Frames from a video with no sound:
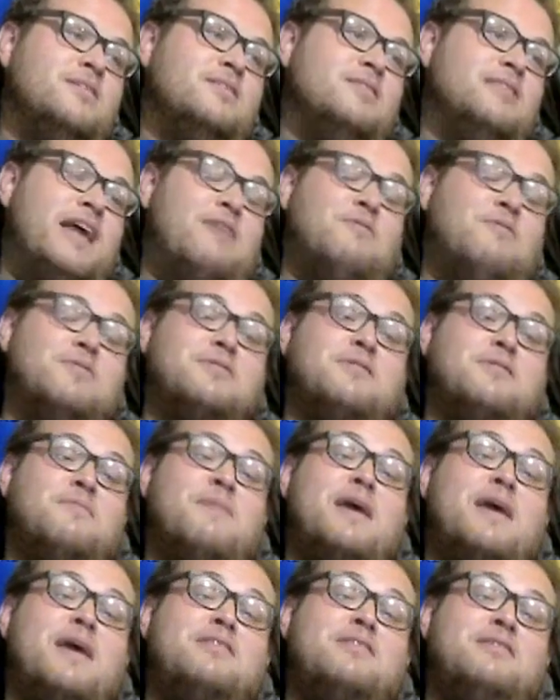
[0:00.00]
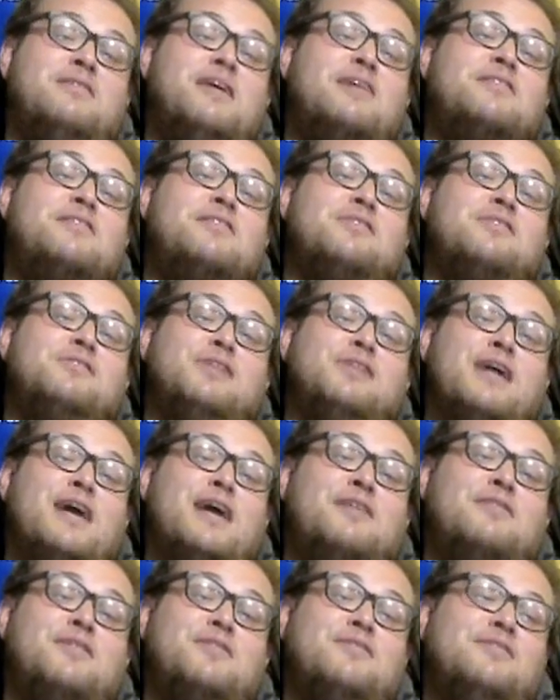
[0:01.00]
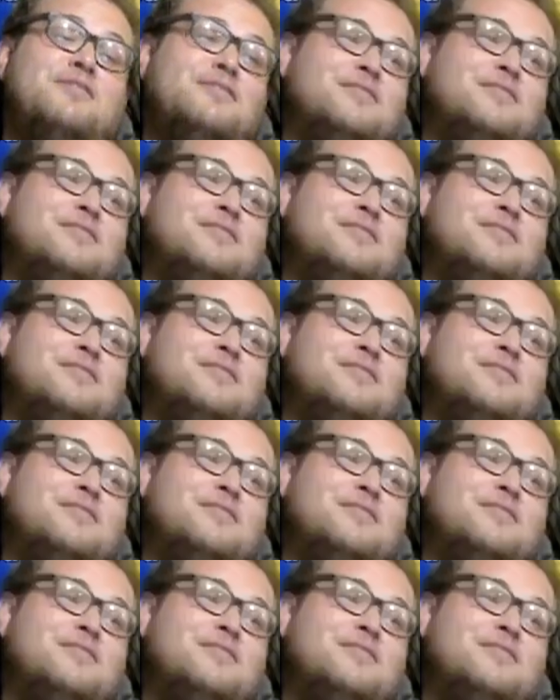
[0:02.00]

that was the Mason Dixon Classic.